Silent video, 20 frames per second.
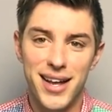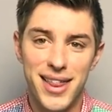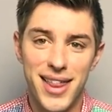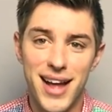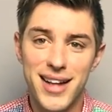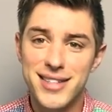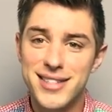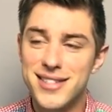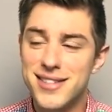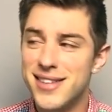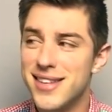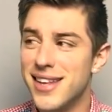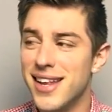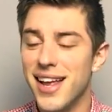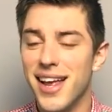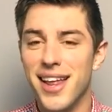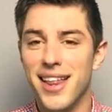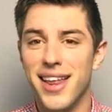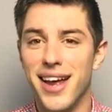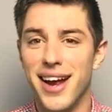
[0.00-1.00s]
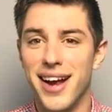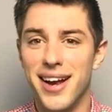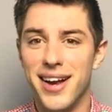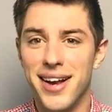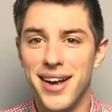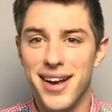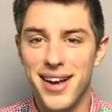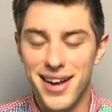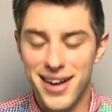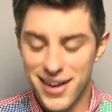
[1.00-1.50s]
That's, like,
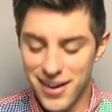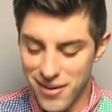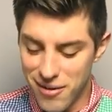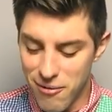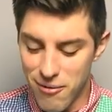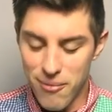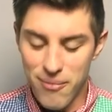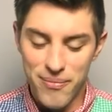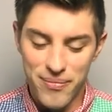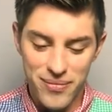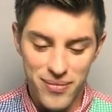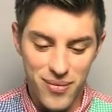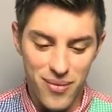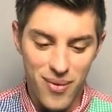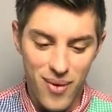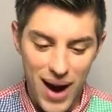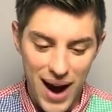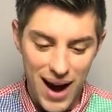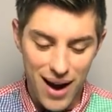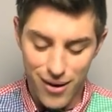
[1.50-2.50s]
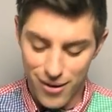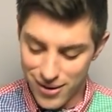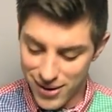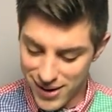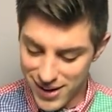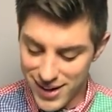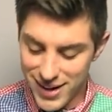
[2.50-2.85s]
wow.